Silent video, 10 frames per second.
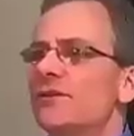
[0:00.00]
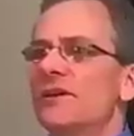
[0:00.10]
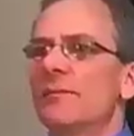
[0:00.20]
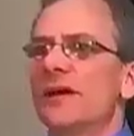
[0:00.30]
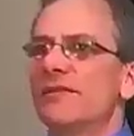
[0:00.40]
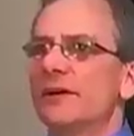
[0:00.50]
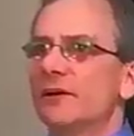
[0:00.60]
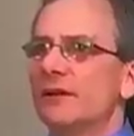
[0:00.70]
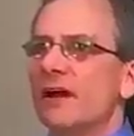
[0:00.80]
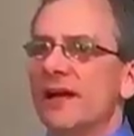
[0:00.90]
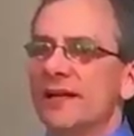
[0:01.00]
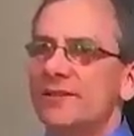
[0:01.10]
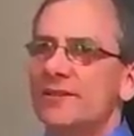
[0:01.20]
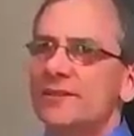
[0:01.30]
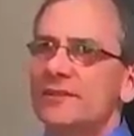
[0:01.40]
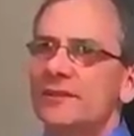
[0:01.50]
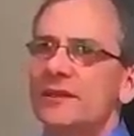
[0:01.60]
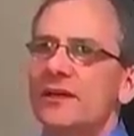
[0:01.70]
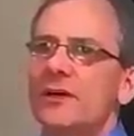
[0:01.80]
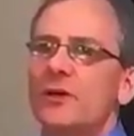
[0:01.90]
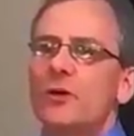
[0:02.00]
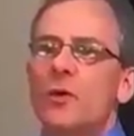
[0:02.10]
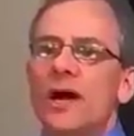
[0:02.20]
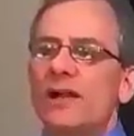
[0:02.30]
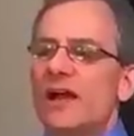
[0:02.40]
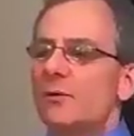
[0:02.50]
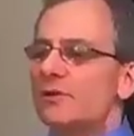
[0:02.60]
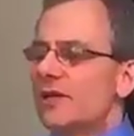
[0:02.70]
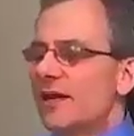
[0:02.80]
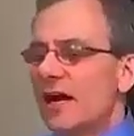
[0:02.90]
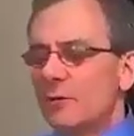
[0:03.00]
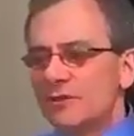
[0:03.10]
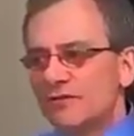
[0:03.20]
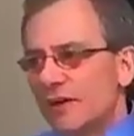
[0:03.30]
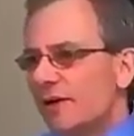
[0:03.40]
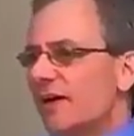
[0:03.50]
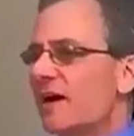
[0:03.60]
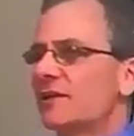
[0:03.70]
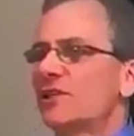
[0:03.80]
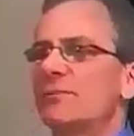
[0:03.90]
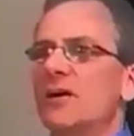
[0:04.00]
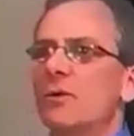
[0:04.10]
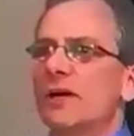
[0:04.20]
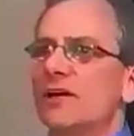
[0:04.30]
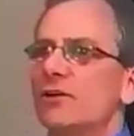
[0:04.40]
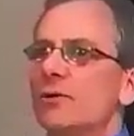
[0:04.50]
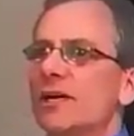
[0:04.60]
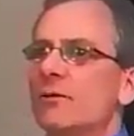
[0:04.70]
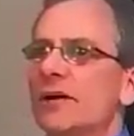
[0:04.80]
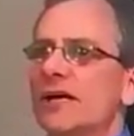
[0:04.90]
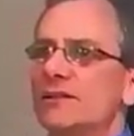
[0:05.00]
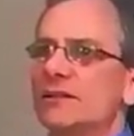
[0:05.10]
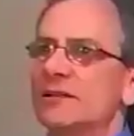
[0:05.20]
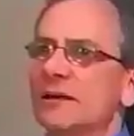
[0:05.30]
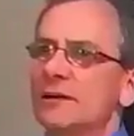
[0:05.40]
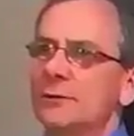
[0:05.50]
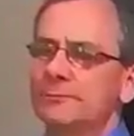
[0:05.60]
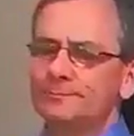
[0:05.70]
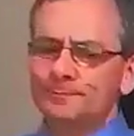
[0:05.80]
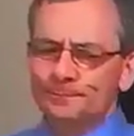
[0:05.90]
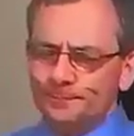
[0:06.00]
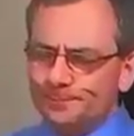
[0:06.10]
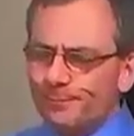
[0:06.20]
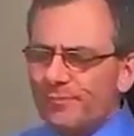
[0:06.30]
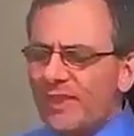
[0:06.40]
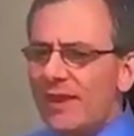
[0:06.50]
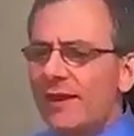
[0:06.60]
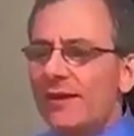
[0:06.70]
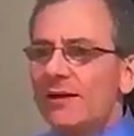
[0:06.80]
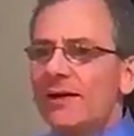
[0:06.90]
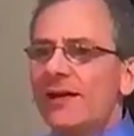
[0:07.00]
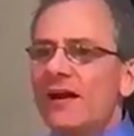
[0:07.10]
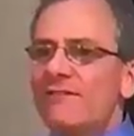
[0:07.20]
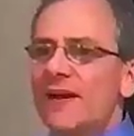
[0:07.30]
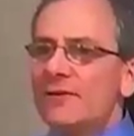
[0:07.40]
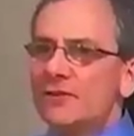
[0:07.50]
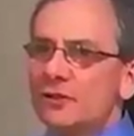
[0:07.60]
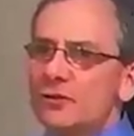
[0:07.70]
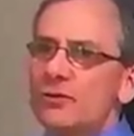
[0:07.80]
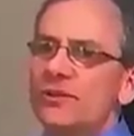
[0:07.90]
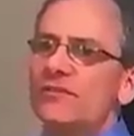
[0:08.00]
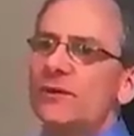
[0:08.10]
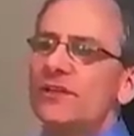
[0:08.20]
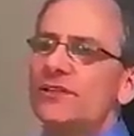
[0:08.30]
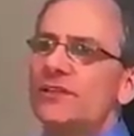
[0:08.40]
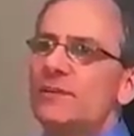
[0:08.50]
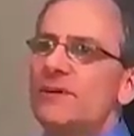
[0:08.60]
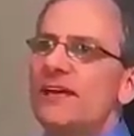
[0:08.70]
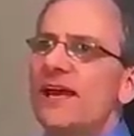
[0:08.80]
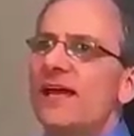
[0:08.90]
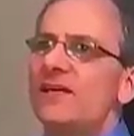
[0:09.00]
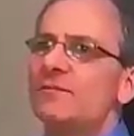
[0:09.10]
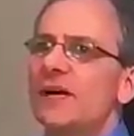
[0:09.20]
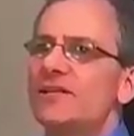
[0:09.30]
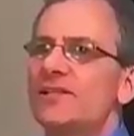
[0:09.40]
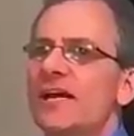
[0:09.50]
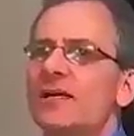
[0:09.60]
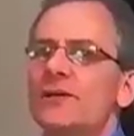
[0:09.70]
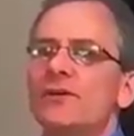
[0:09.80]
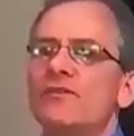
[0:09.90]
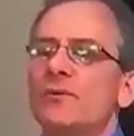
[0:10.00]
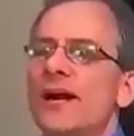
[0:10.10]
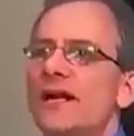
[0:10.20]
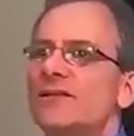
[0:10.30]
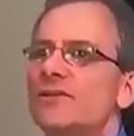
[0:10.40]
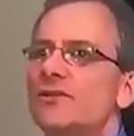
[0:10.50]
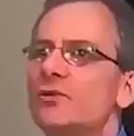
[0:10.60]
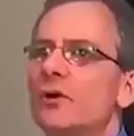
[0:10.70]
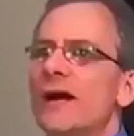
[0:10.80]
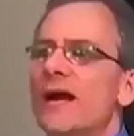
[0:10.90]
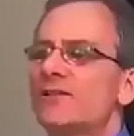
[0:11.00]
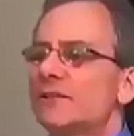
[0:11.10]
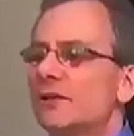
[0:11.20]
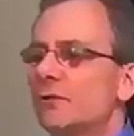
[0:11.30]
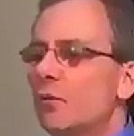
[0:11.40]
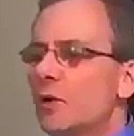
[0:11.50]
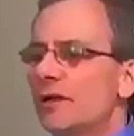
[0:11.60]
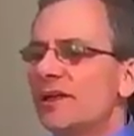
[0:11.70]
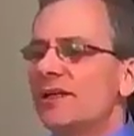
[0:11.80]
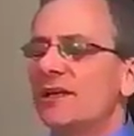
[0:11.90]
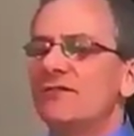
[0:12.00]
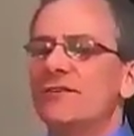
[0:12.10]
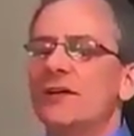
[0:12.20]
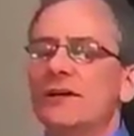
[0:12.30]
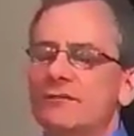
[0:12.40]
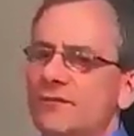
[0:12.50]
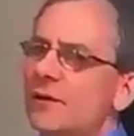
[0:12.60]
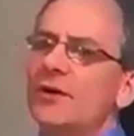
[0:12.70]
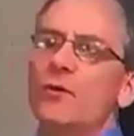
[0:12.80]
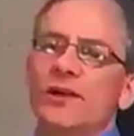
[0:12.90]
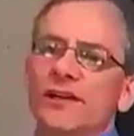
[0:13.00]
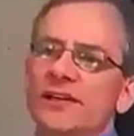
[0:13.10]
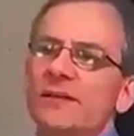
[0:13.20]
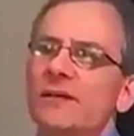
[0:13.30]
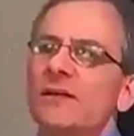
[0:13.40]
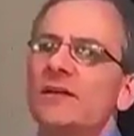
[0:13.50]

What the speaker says: for them and their clients. I was very honest about what I knew and what I didn't know. And I found 2 different CPAs my second year of practice who were actually willing and very, very willing